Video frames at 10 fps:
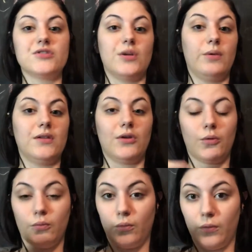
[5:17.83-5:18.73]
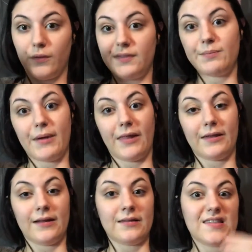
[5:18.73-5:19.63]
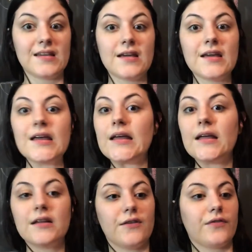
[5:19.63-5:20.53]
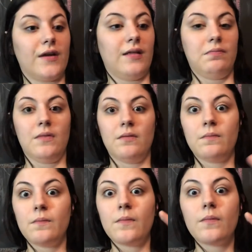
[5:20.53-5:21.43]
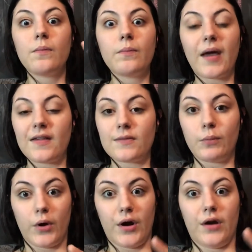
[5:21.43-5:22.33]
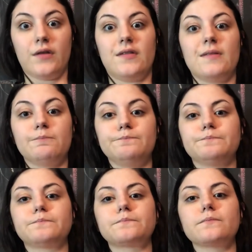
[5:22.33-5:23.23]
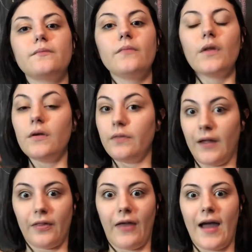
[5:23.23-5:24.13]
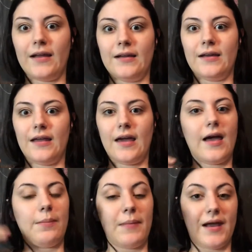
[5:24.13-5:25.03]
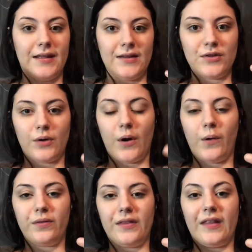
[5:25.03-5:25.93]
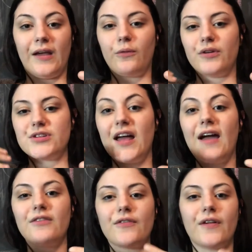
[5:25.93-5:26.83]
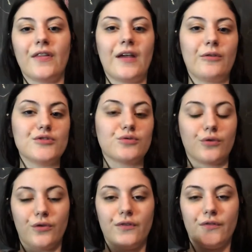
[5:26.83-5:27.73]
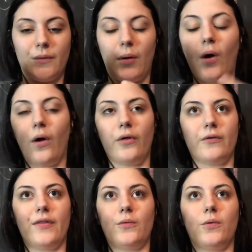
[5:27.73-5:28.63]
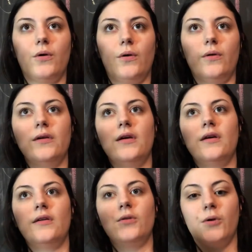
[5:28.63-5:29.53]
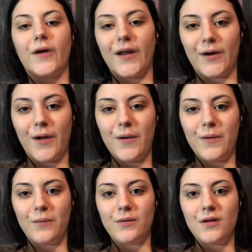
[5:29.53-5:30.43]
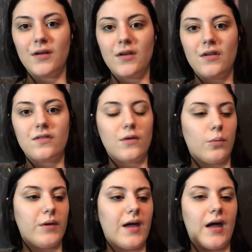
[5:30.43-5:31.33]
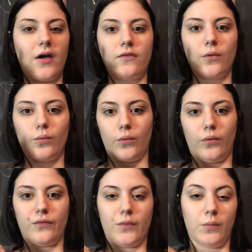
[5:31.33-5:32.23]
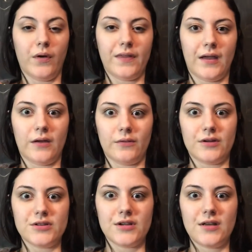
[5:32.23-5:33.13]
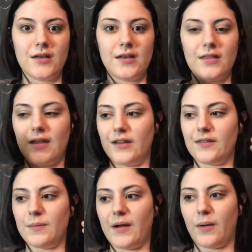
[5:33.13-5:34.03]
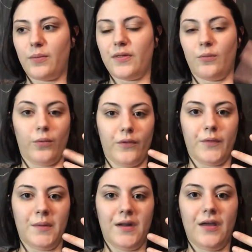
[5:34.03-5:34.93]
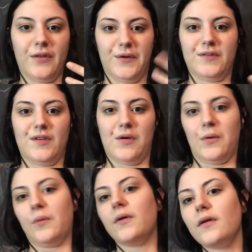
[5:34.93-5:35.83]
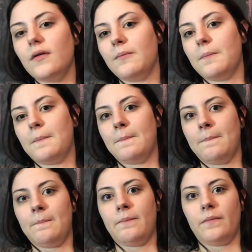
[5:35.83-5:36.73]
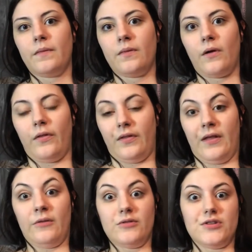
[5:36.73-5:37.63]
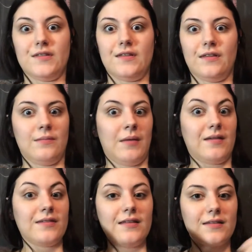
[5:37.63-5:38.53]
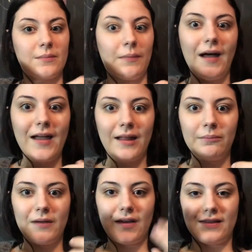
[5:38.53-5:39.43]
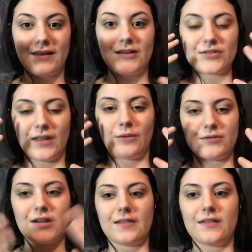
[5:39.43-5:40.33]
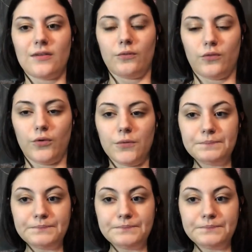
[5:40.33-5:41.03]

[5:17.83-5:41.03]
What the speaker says: So we took rules, spellings, different base words like Latin, and made it into our own language and have different language rules from all around the world to create our own. So we have a rule from one language that doesn't pair up with a rule from another, so all the languages doesn't make sense combined because each language has its own rule.